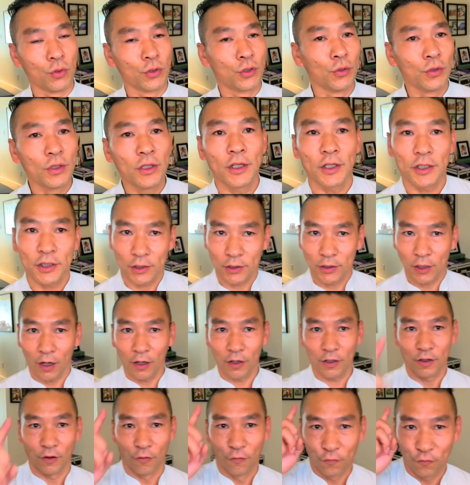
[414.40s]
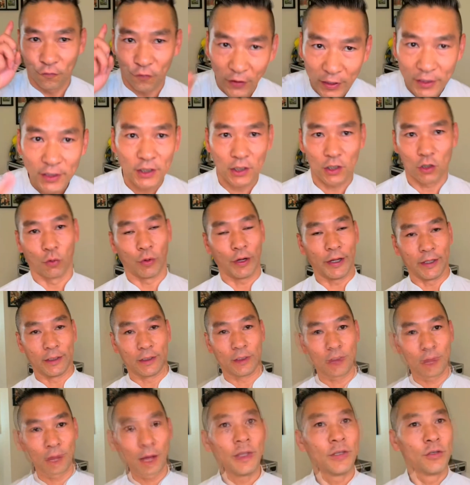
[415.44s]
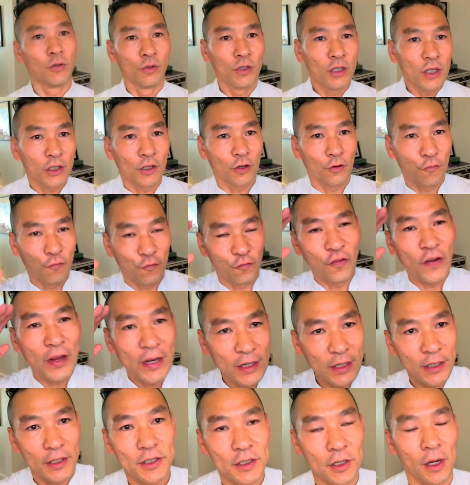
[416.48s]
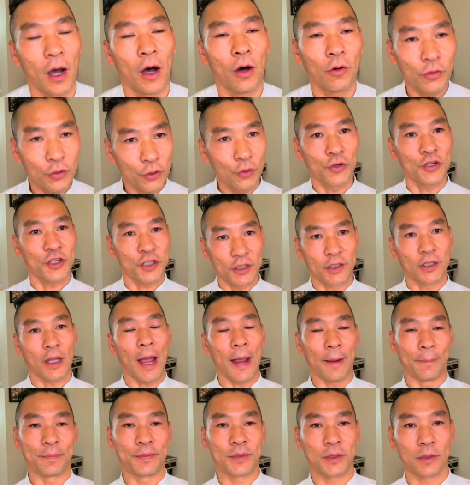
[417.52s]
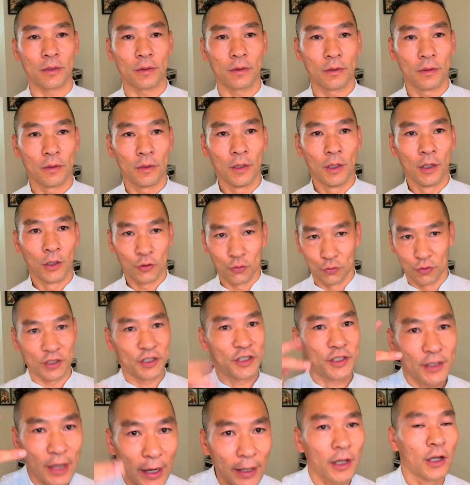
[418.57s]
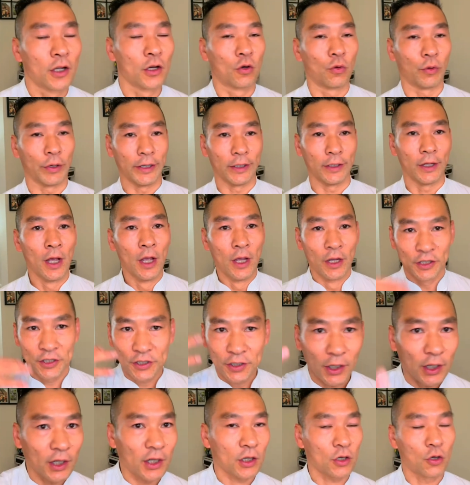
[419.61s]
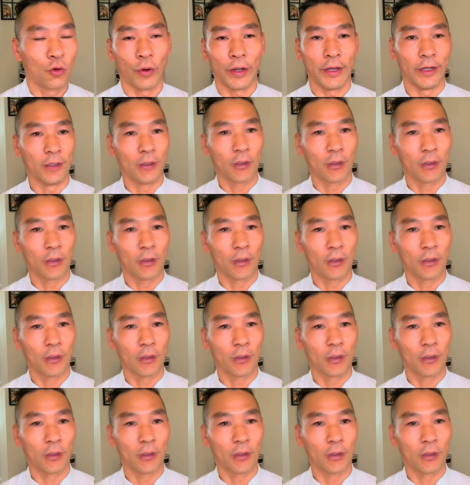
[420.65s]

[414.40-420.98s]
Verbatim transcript: you need to start the first grade and you need to finish all your steps to the second grade, third grade.